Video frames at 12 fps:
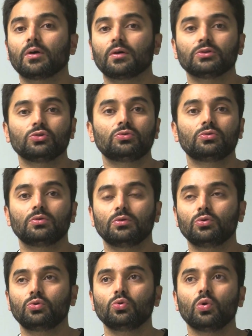you
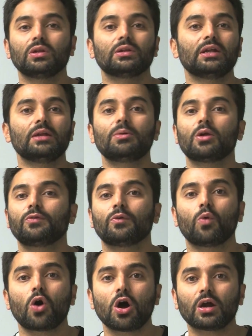do a little bit of a
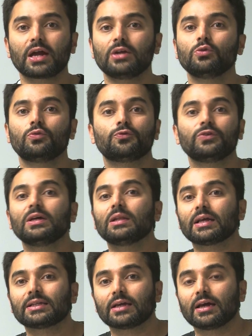walk and you feel
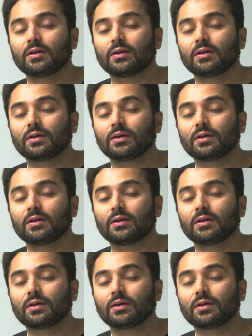like